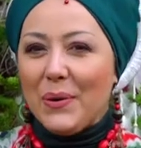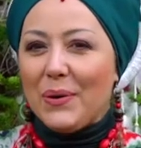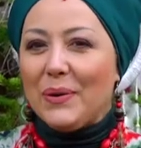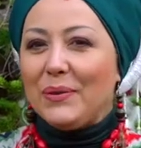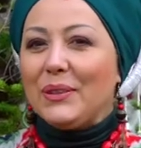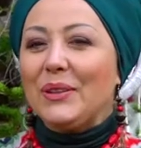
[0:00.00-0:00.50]

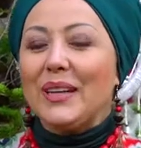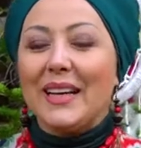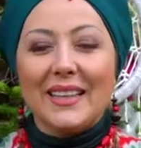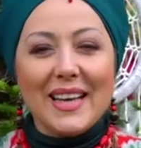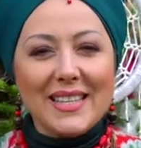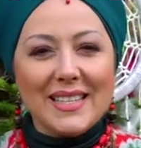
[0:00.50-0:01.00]
you
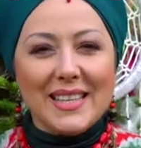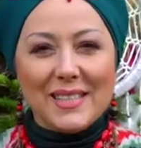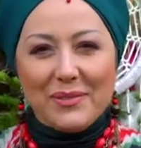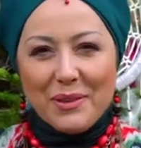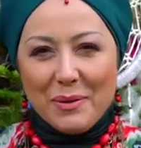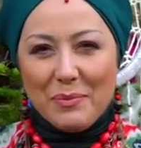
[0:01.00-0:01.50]
have
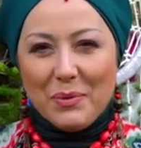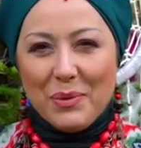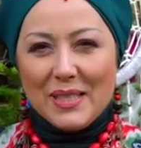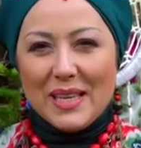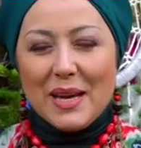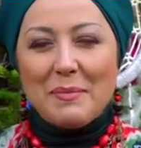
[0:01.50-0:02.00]
just
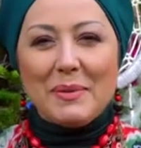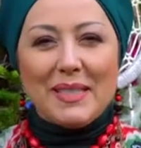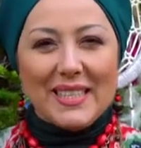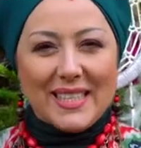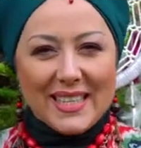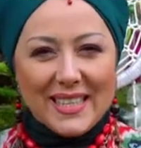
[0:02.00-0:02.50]
started your
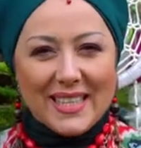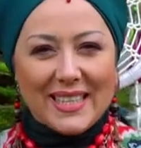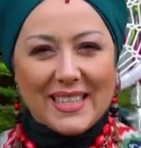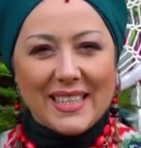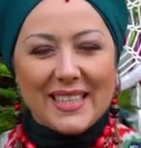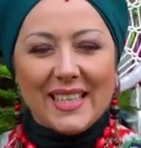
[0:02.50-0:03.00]
journey of
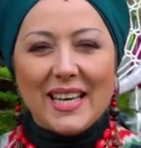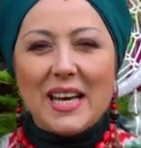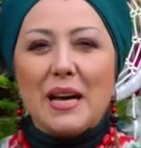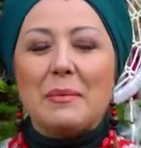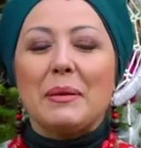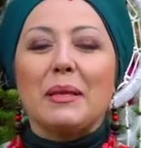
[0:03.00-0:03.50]
learning the
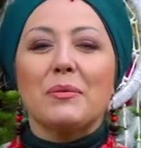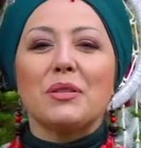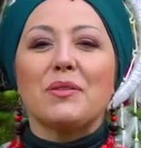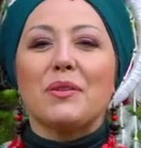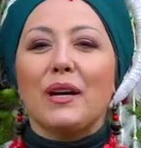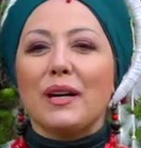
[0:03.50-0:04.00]
power,
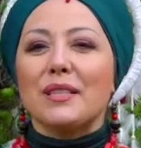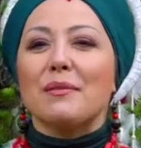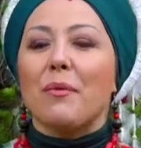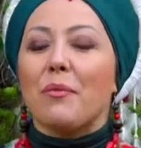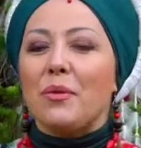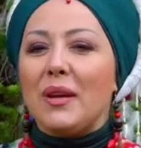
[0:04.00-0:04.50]

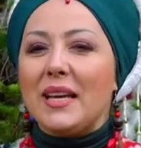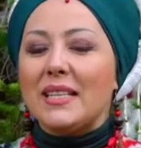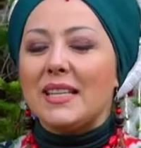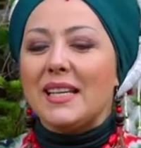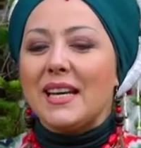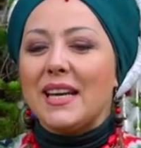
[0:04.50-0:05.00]
because different
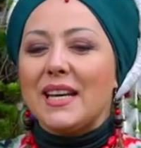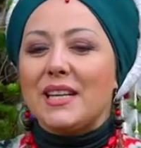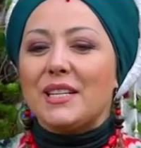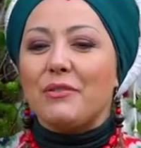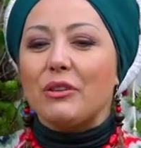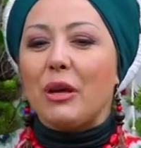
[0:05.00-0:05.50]

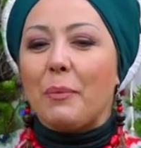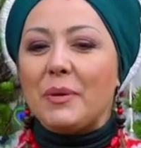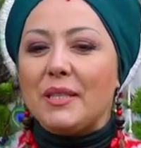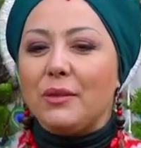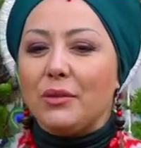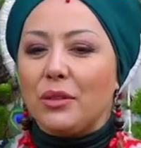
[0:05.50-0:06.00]
spirits live
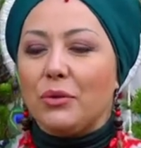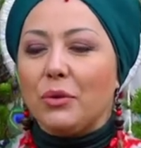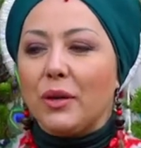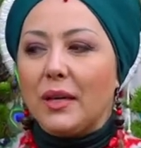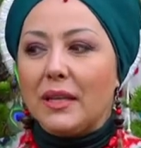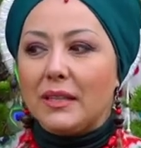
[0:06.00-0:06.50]
in
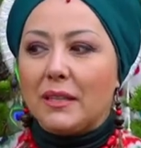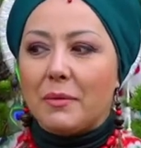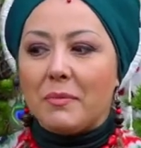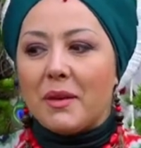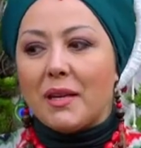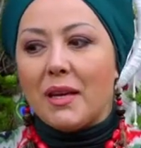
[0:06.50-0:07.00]
different
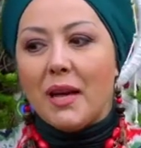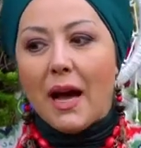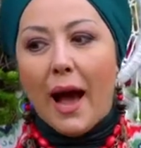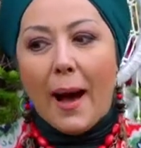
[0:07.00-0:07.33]
amulets.